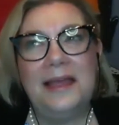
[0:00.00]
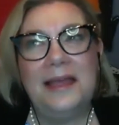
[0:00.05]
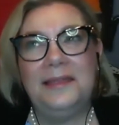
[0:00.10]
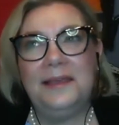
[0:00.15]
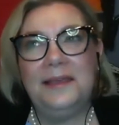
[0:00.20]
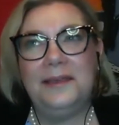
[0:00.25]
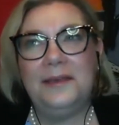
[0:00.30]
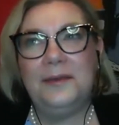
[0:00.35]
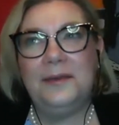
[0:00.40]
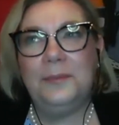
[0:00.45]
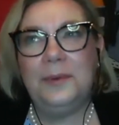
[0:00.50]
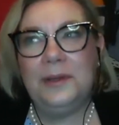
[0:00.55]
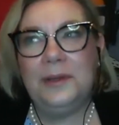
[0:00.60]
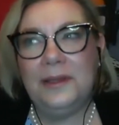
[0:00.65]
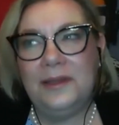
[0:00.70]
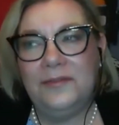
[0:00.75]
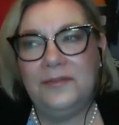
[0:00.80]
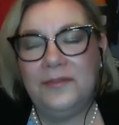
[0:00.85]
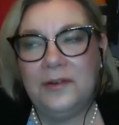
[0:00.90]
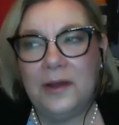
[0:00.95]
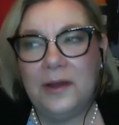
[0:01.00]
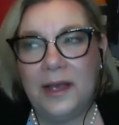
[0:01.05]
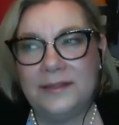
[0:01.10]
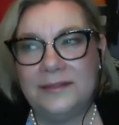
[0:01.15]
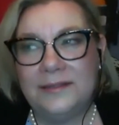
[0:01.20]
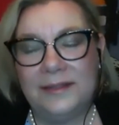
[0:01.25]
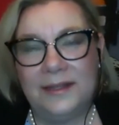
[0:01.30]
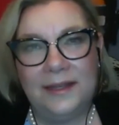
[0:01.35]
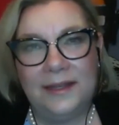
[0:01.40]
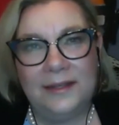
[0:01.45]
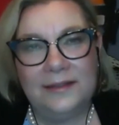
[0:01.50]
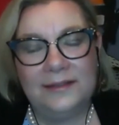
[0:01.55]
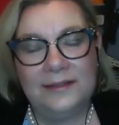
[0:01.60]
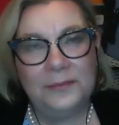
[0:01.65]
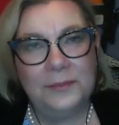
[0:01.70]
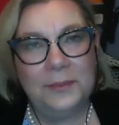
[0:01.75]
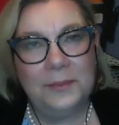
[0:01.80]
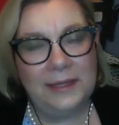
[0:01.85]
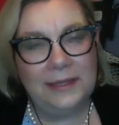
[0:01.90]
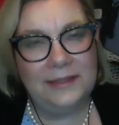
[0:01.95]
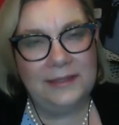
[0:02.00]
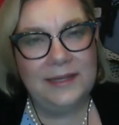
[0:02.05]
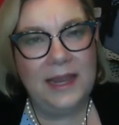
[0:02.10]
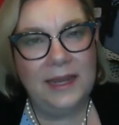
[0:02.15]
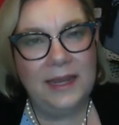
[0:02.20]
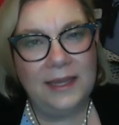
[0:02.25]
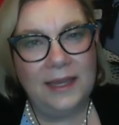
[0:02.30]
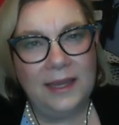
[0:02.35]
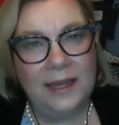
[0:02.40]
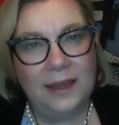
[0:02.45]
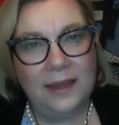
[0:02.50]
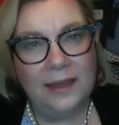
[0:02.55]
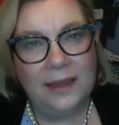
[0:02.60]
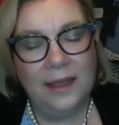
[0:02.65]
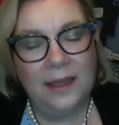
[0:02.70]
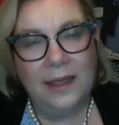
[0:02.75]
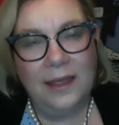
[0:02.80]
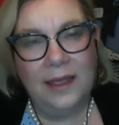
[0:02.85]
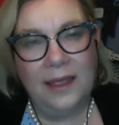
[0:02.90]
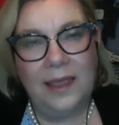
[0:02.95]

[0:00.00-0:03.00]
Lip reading: I think really for us, it's really taking